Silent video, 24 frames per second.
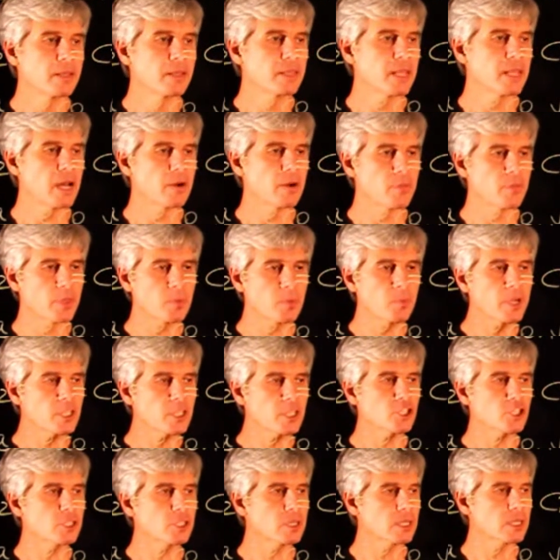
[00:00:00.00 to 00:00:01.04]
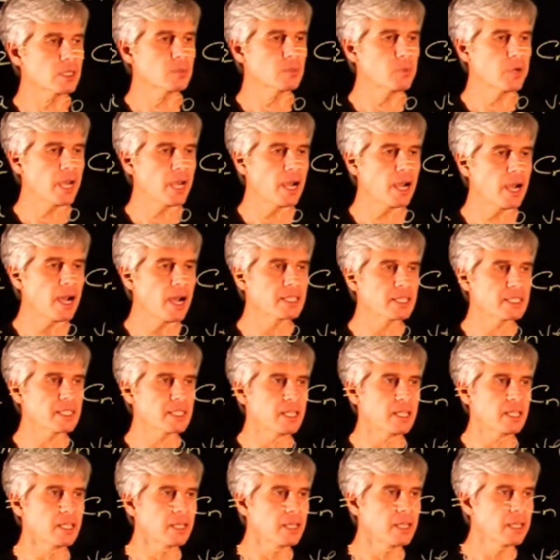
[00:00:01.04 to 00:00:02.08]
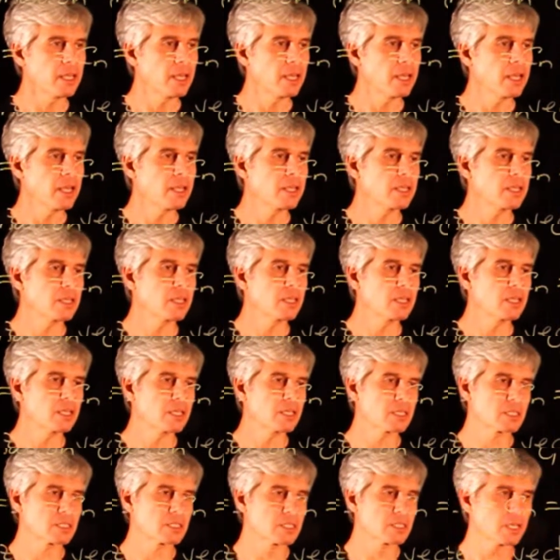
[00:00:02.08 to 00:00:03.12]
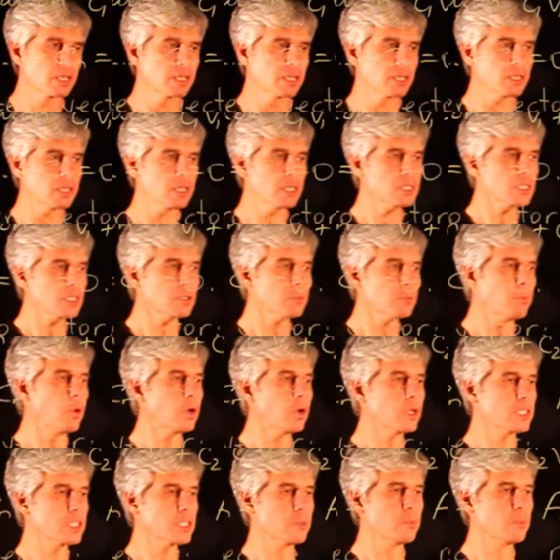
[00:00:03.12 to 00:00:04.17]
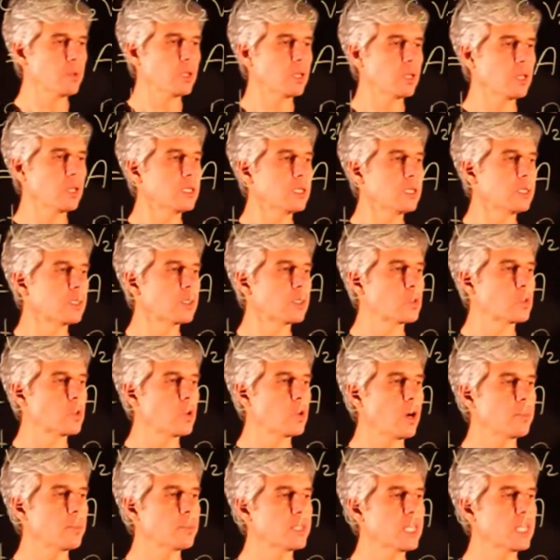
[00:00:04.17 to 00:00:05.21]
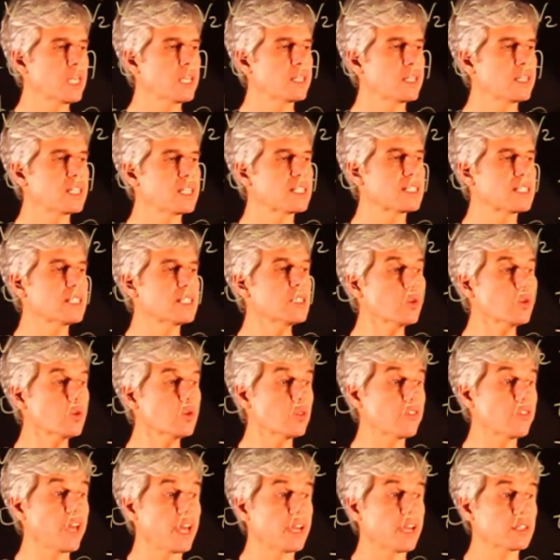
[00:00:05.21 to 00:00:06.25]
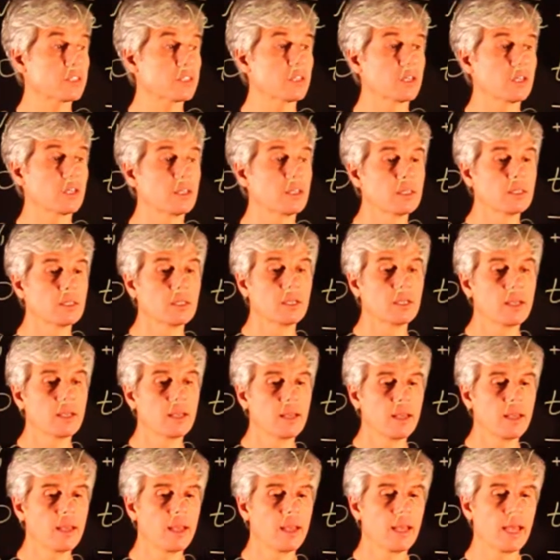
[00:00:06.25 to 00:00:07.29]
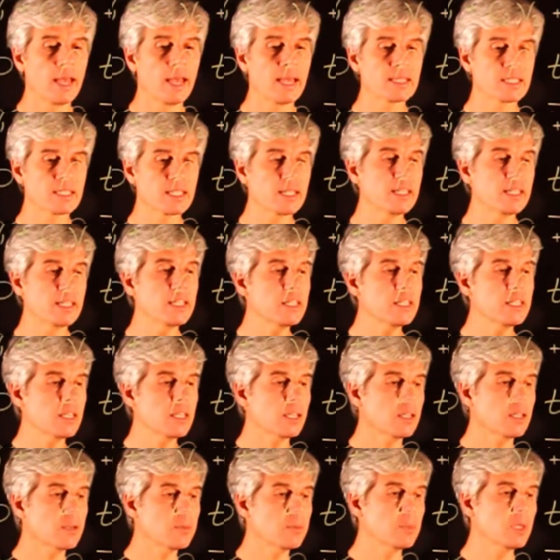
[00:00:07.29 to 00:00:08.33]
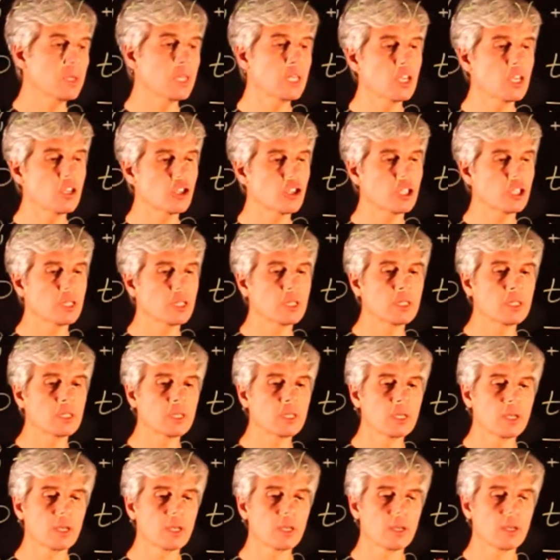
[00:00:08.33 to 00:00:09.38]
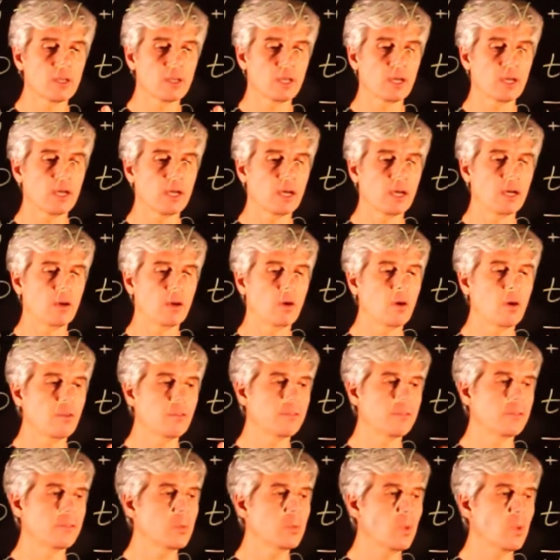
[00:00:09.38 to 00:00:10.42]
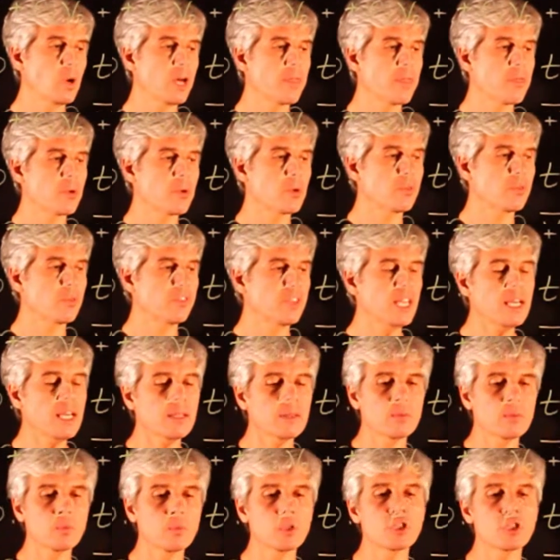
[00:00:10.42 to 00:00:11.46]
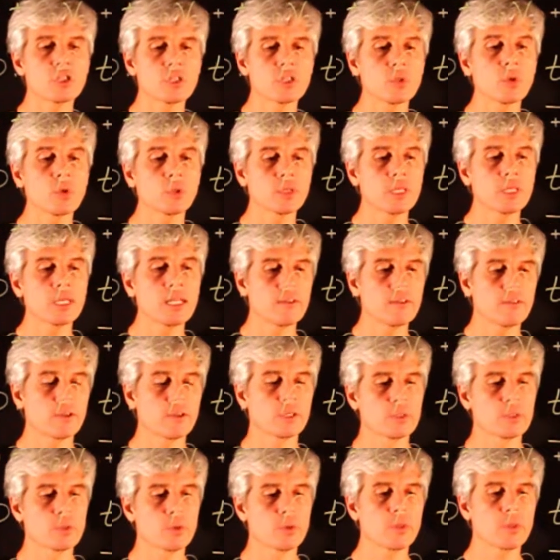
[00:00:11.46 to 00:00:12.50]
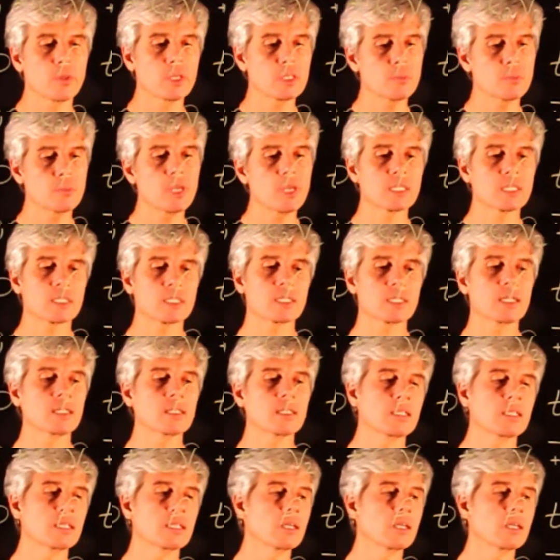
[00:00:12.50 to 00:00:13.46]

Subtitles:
Now the question that we are asking is it possible to obtain a 0 vector as a linear combination of V1 through Vn, which is not trivial? So this means that